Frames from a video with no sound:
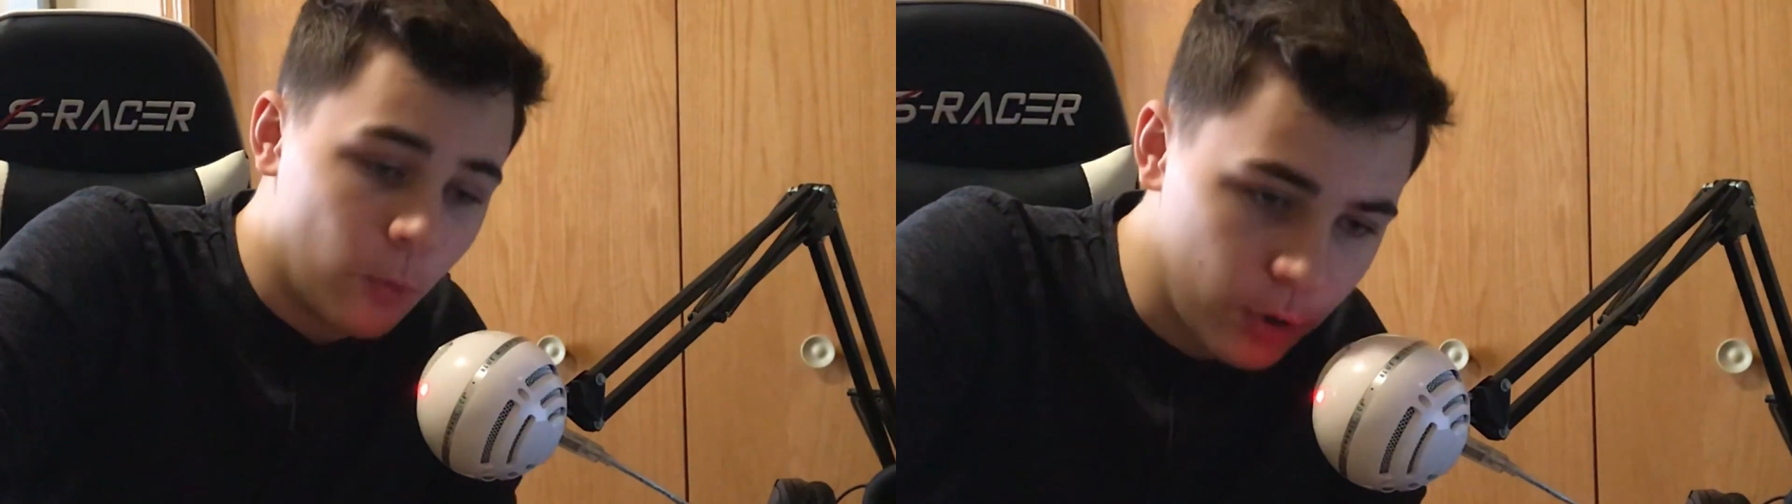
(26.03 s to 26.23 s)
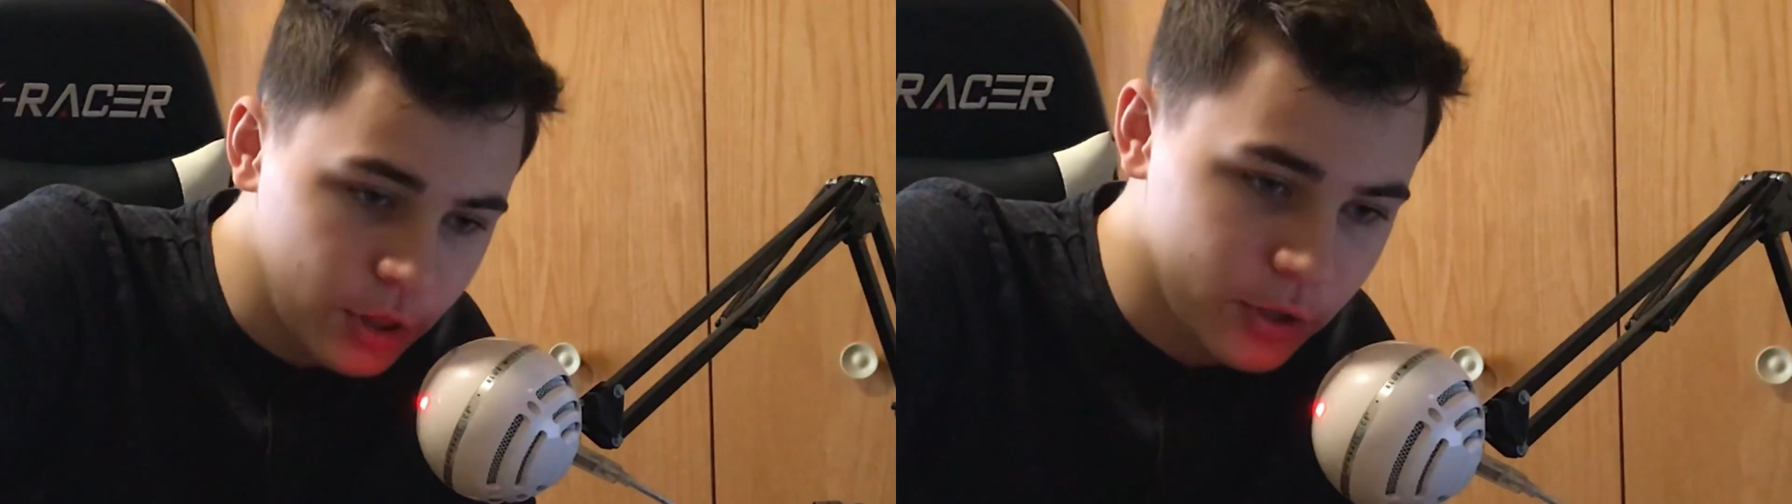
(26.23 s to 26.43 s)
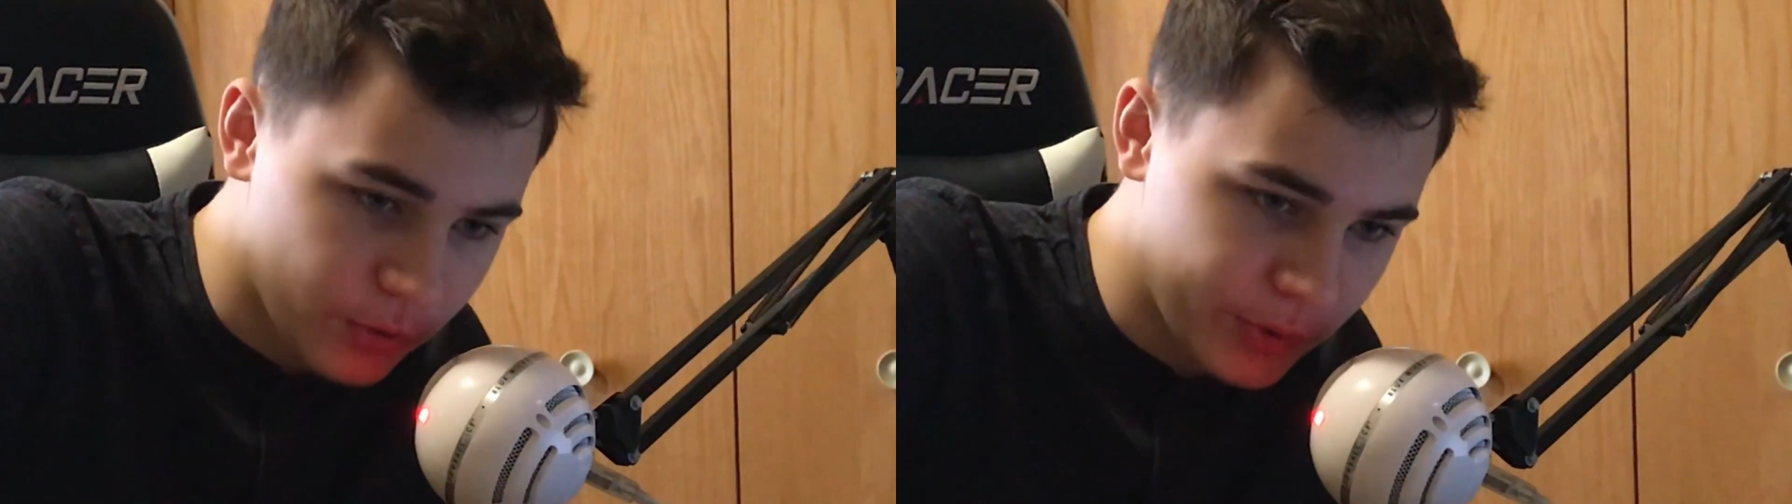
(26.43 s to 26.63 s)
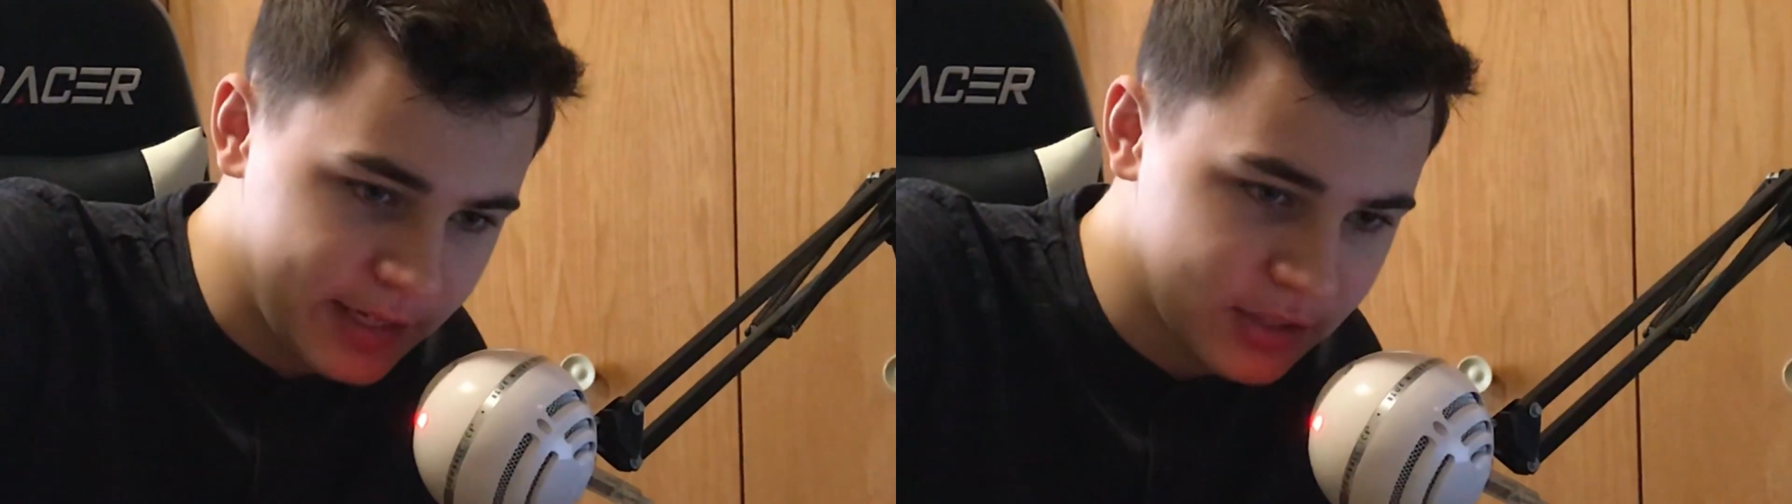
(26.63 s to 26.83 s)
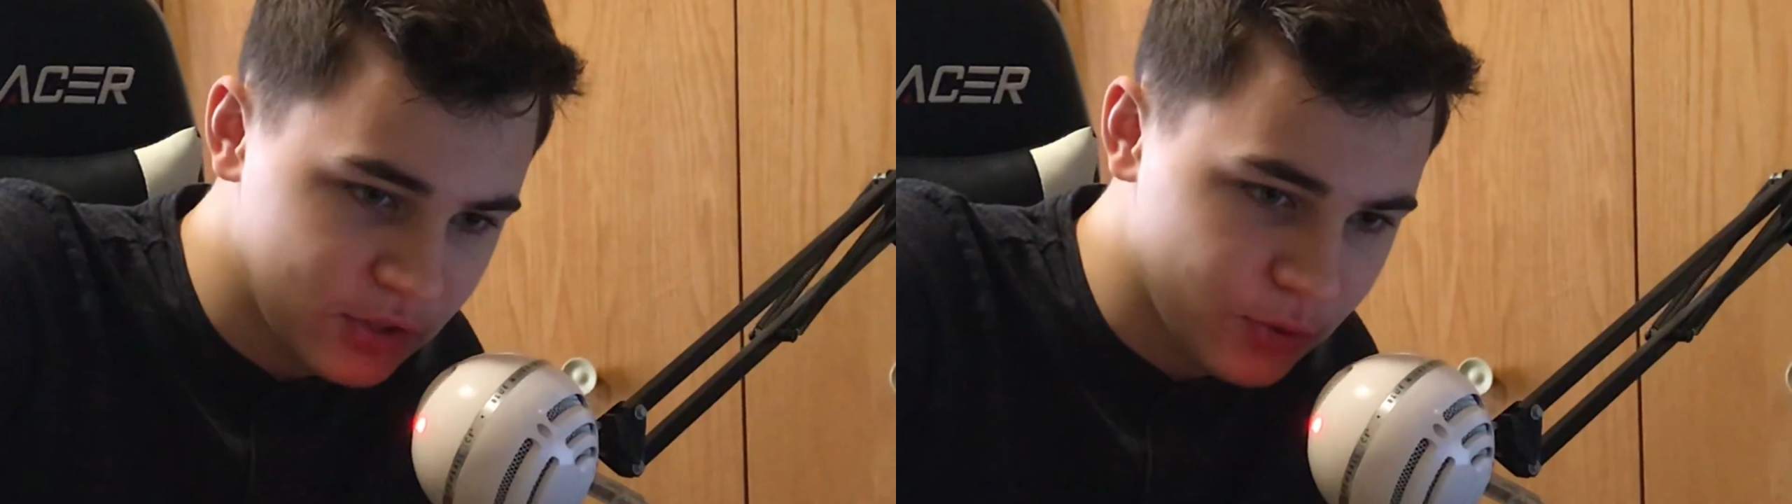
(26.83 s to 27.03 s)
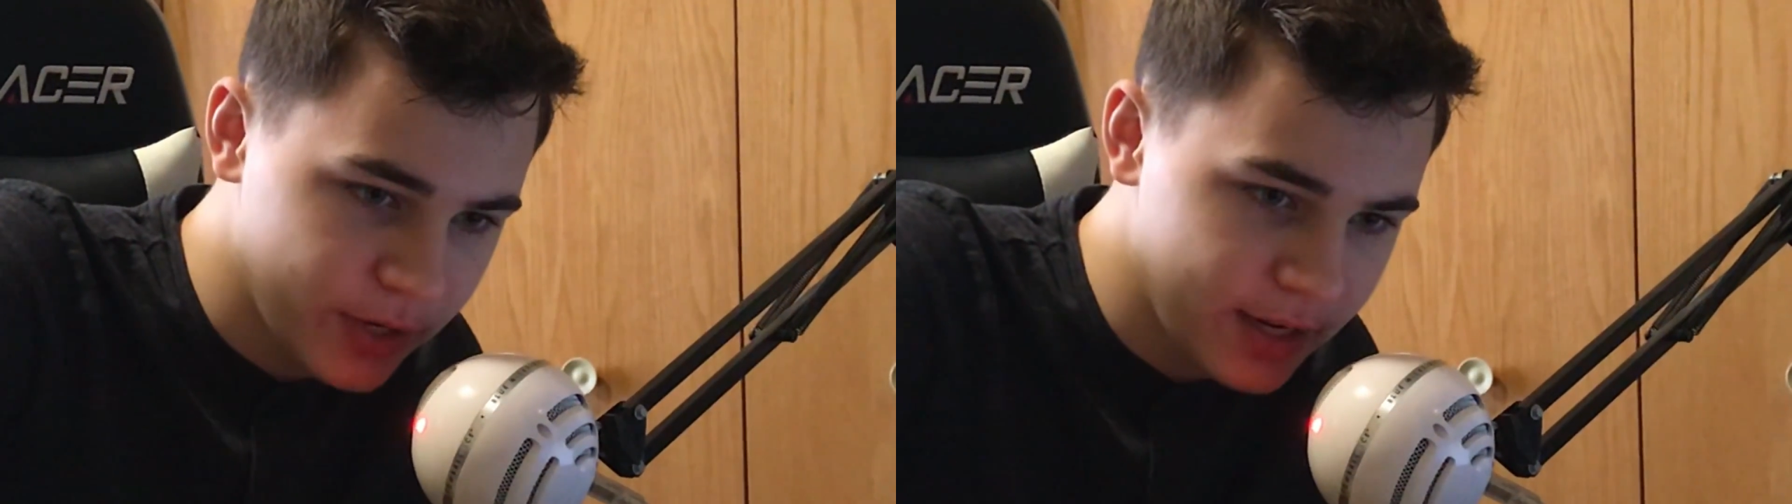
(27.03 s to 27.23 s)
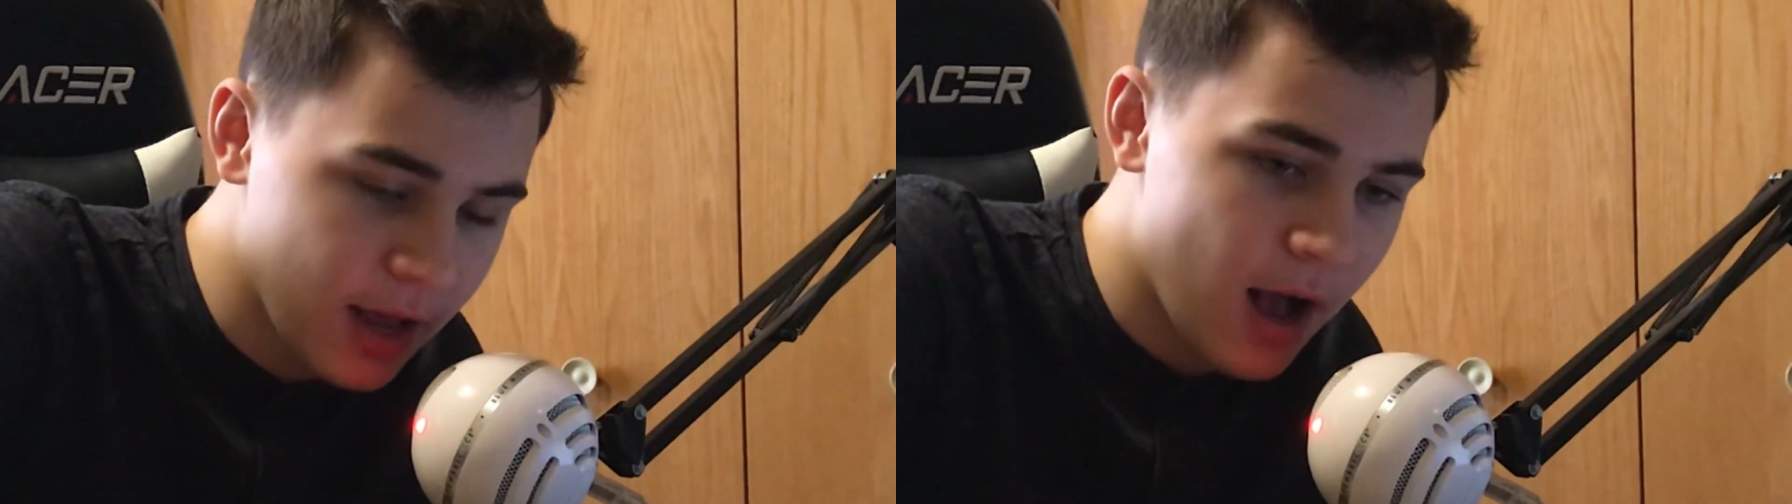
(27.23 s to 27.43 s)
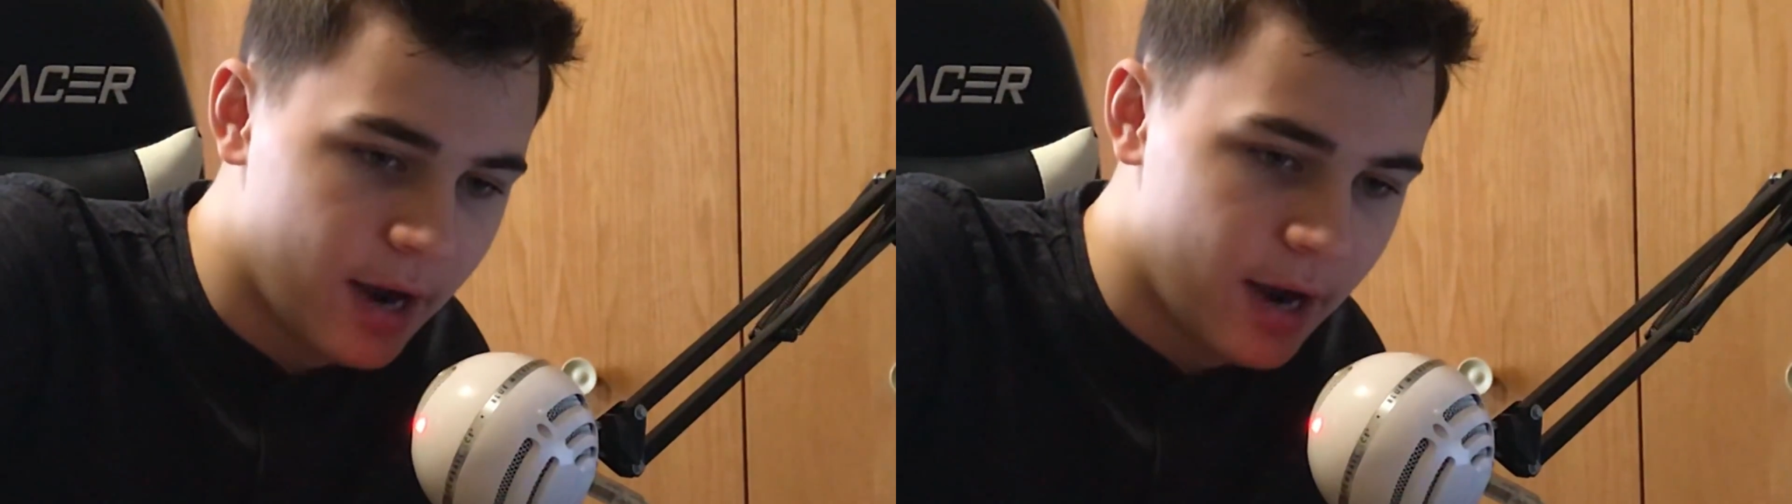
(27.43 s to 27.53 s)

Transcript: with the green screen